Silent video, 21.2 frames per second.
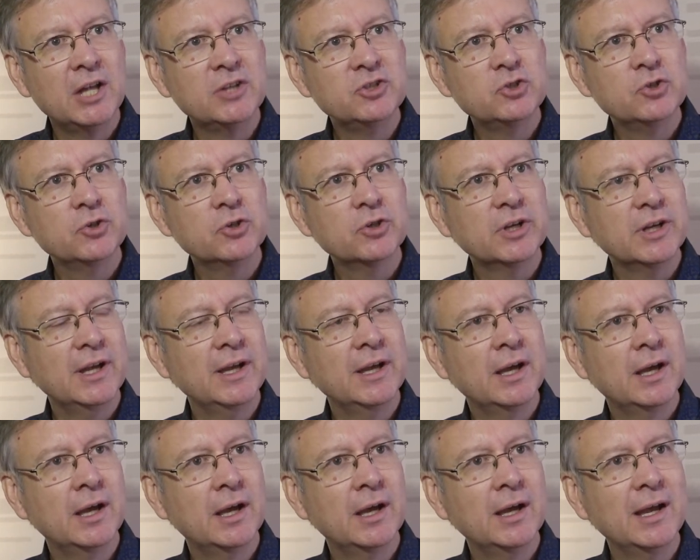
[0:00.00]
took
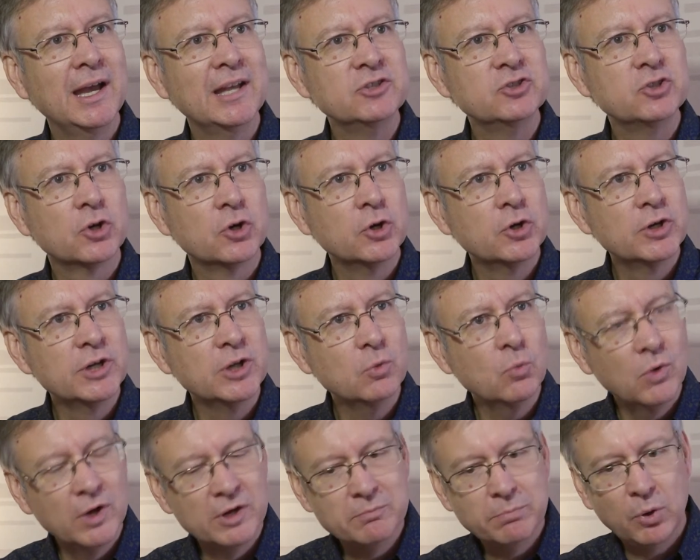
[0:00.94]
a turn at
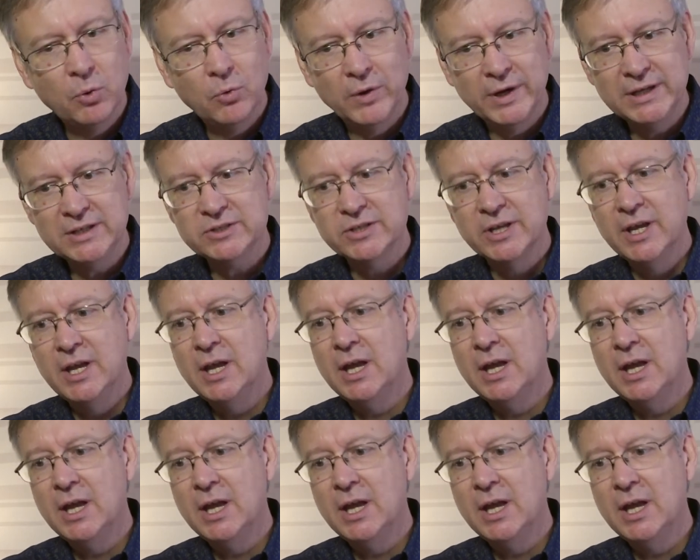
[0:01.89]
one point